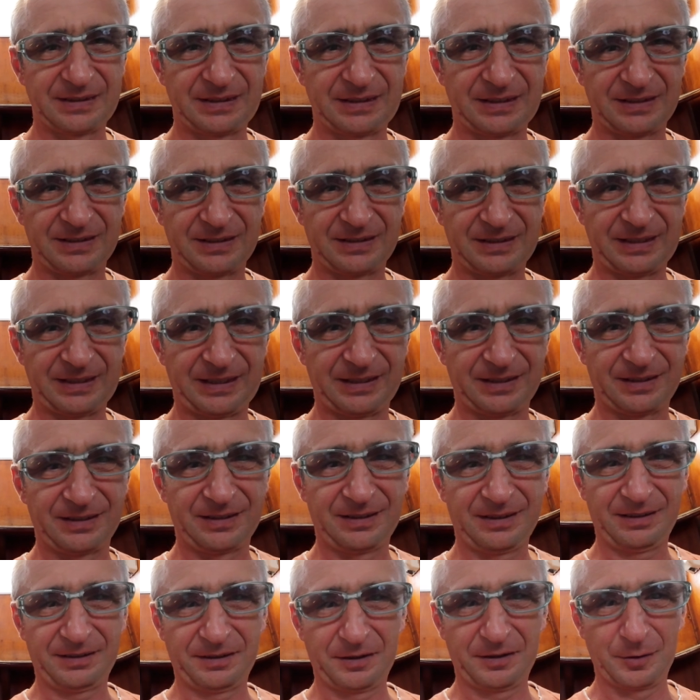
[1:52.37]
and
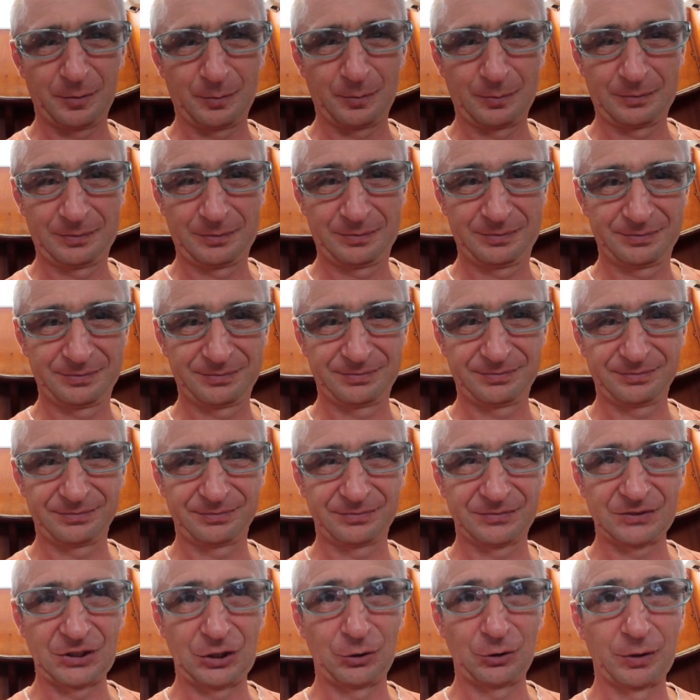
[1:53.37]
then
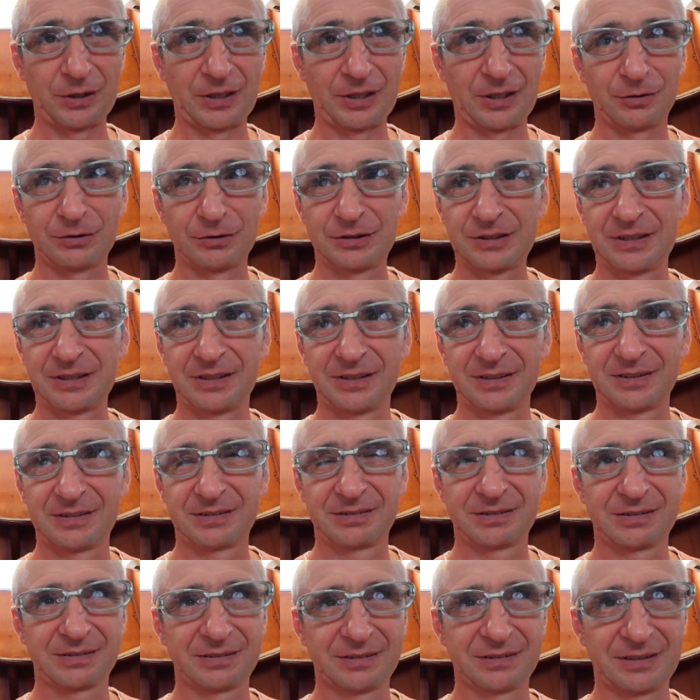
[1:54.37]
going outside
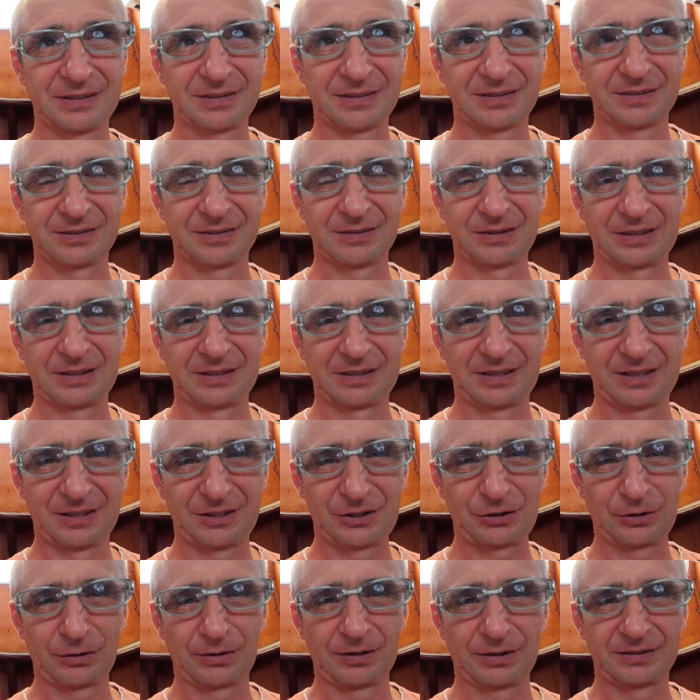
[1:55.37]
and
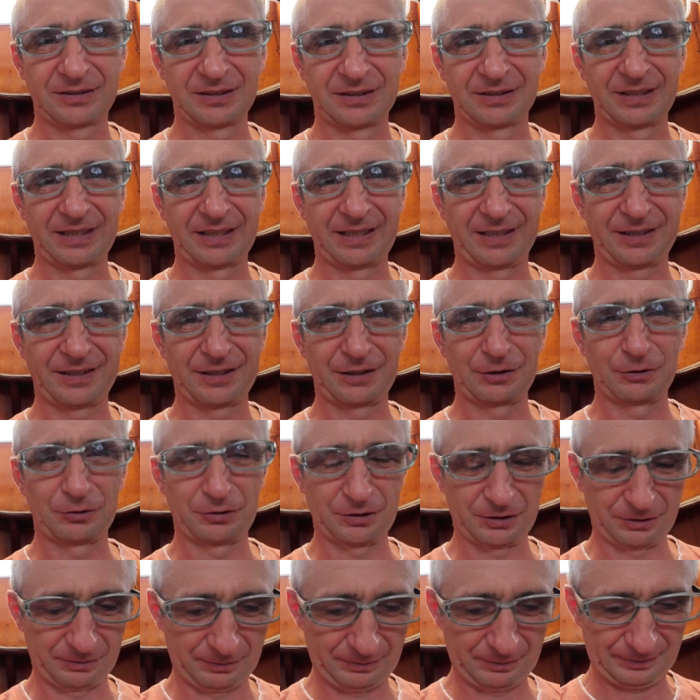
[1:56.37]
install it in the anchor
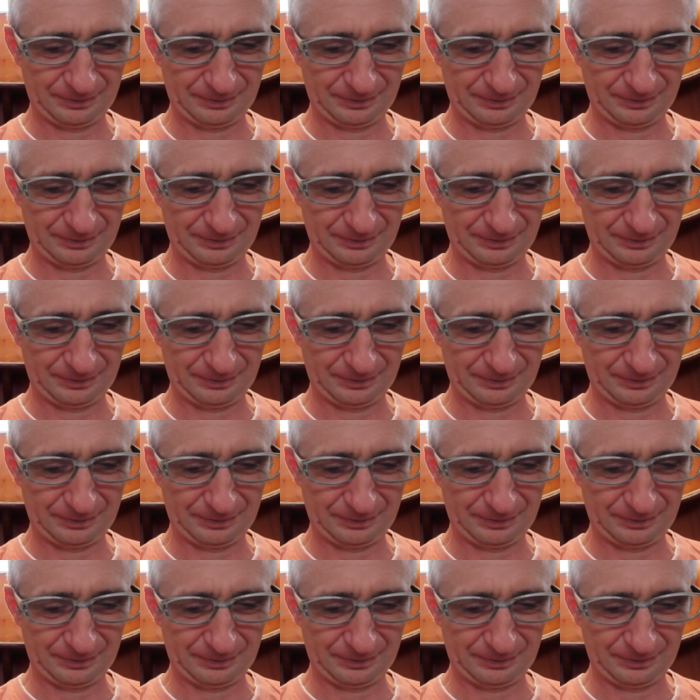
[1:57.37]
locker.